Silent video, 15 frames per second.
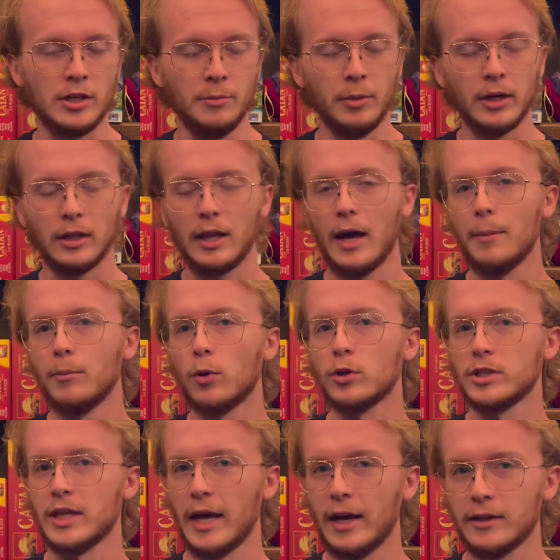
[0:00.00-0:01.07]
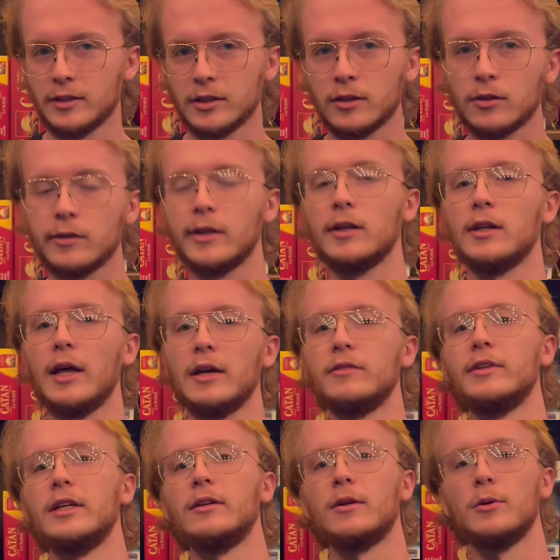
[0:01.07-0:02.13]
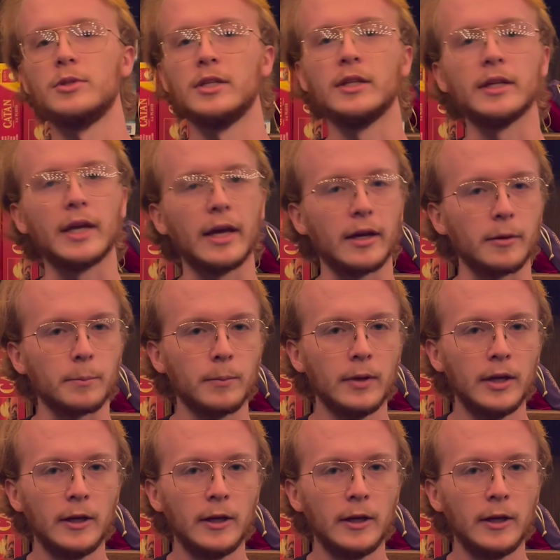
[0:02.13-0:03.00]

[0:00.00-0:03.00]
but a lot more tactical than a lot of heroes in the game.